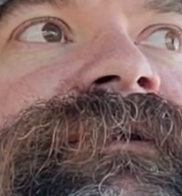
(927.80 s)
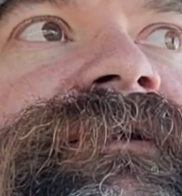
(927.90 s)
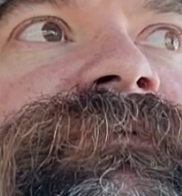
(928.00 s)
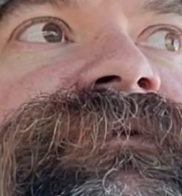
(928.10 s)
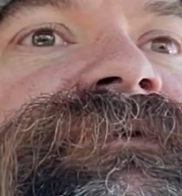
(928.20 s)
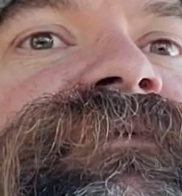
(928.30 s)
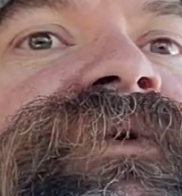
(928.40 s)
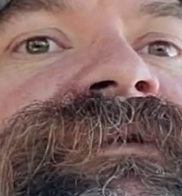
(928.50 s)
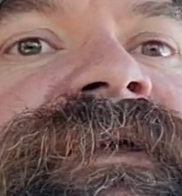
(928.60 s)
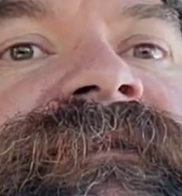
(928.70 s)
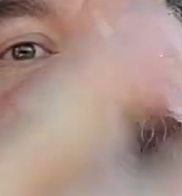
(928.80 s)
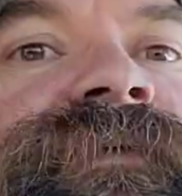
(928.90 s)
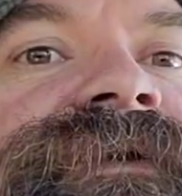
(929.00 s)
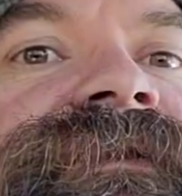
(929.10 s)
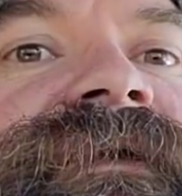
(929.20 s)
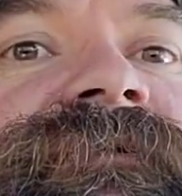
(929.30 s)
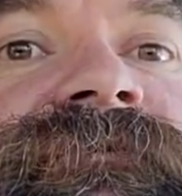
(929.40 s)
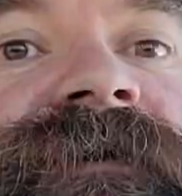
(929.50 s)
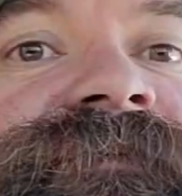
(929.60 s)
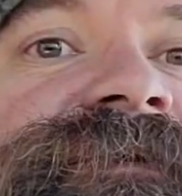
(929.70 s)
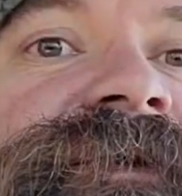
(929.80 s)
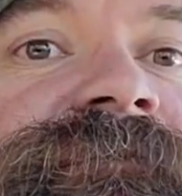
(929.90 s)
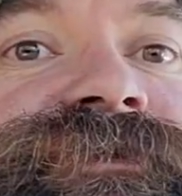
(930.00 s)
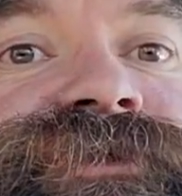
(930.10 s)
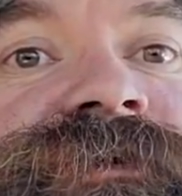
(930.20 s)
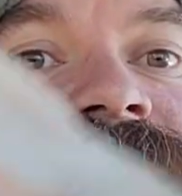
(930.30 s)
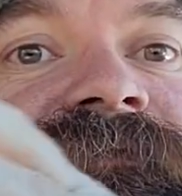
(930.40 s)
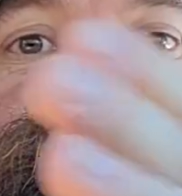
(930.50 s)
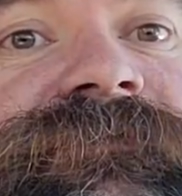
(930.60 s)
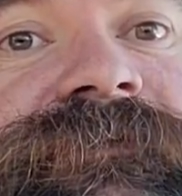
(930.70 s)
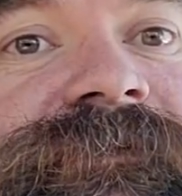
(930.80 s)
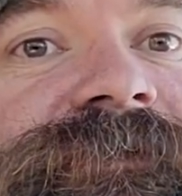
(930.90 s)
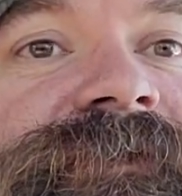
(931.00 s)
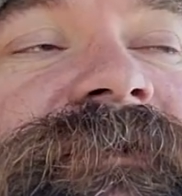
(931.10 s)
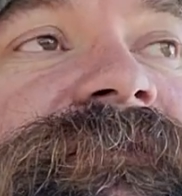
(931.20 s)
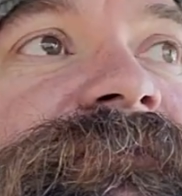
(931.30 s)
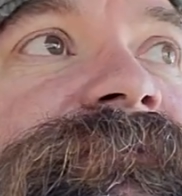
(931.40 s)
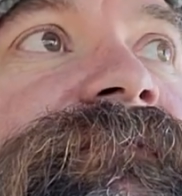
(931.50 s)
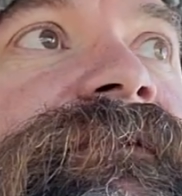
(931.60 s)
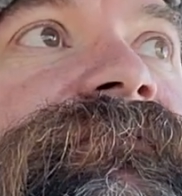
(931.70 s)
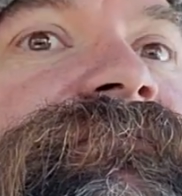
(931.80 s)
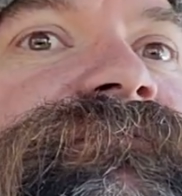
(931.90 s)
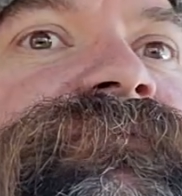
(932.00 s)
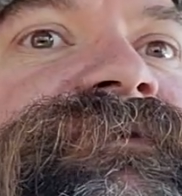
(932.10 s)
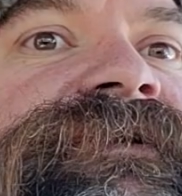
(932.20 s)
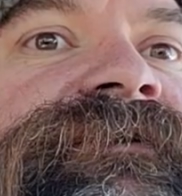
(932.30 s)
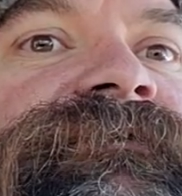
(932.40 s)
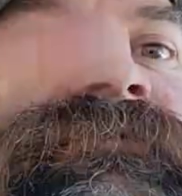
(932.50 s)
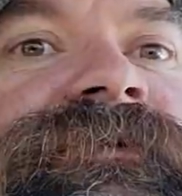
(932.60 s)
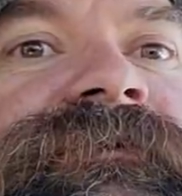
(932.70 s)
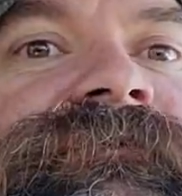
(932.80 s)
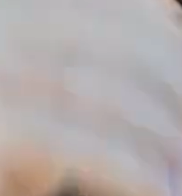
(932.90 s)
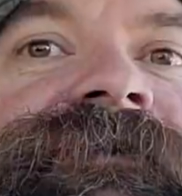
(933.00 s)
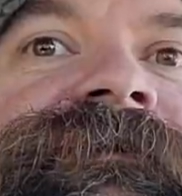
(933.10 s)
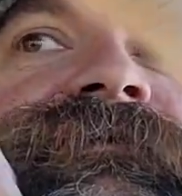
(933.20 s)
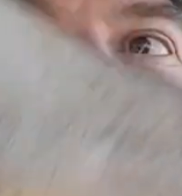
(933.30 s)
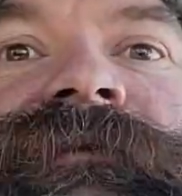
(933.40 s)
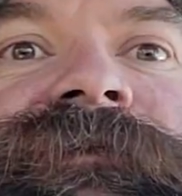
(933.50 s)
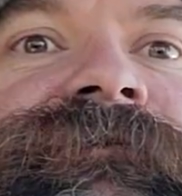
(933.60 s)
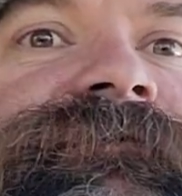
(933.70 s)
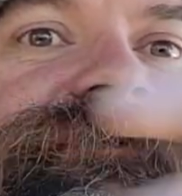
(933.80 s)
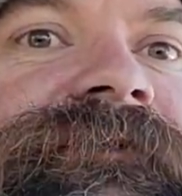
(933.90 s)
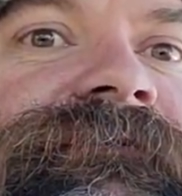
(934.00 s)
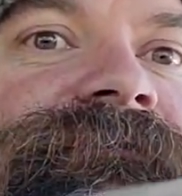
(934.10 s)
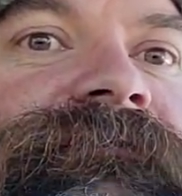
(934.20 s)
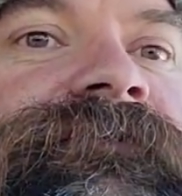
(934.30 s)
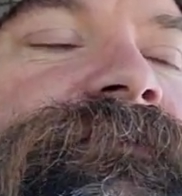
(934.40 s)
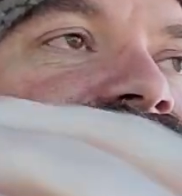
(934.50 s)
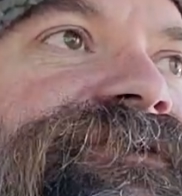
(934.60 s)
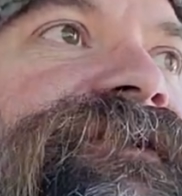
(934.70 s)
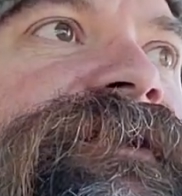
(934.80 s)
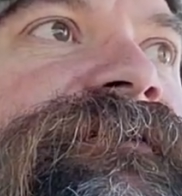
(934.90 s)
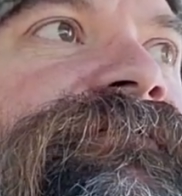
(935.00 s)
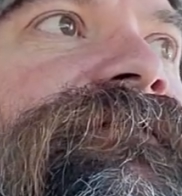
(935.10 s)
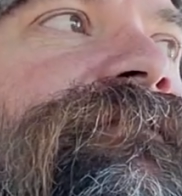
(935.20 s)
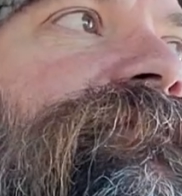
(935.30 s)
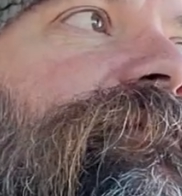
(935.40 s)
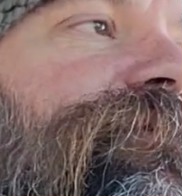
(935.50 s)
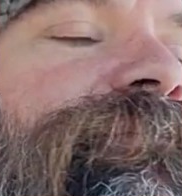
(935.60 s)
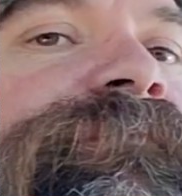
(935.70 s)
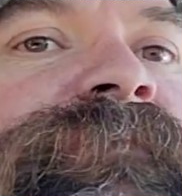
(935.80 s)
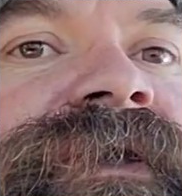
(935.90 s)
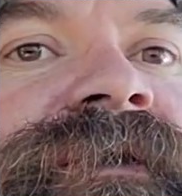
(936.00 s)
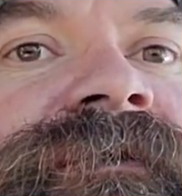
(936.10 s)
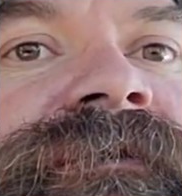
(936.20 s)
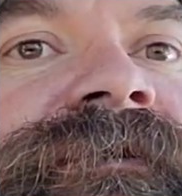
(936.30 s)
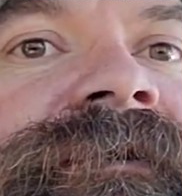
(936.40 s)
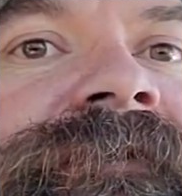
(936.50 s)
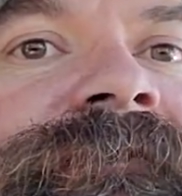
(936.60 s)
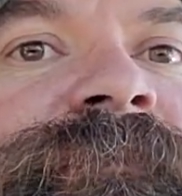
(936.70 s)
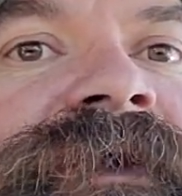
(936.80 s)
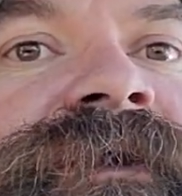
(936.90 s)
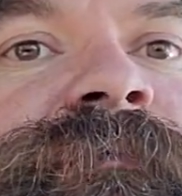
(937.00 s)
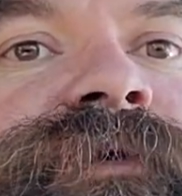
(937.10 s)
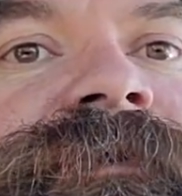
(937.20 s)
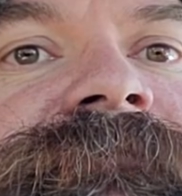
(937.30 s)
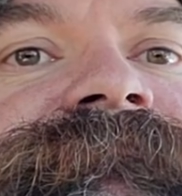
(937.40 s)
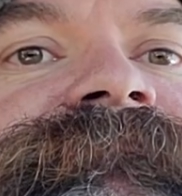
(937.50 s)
it wasn't like they went and they cleared off an entire shelf. There was here, here, here, here, here, just here, and they're picking and pulling.